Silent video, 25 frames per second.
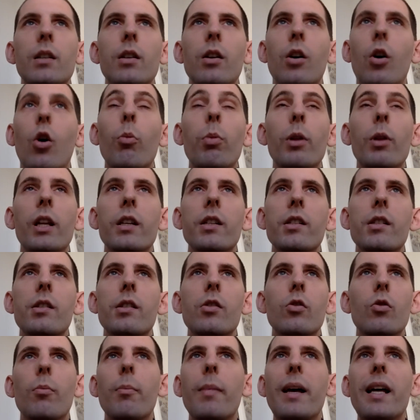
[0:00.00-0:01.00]
obelisks
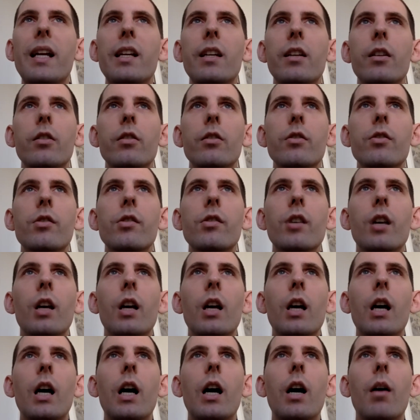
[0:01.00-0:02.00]
or menhirs.
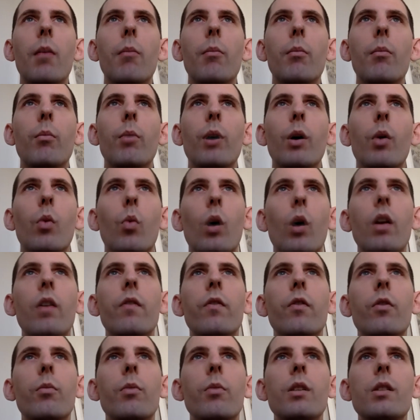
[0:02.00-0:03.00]
But one of
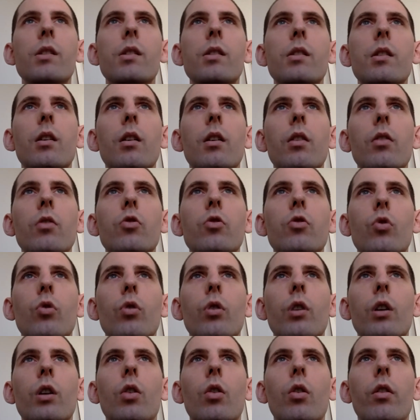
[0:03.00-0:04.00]
them is
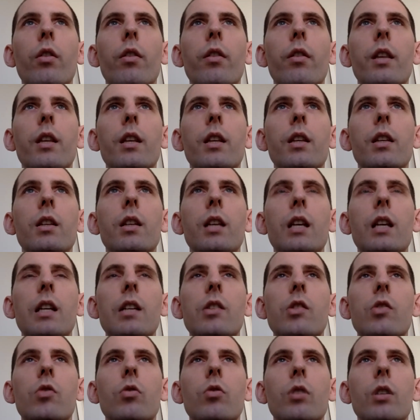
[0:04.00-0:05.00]
drawing on the
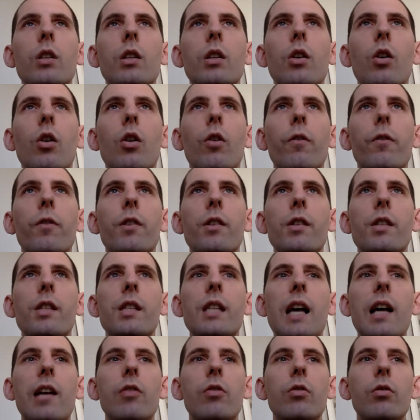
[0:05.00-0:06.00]
history of the
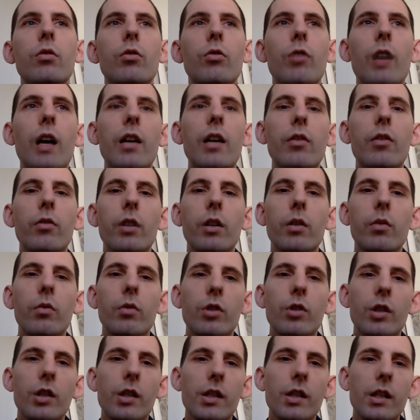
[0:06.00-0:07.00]
Stadel granary,
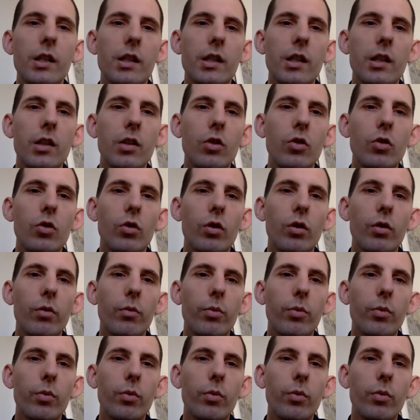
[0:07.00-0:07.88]
which exists in Europe,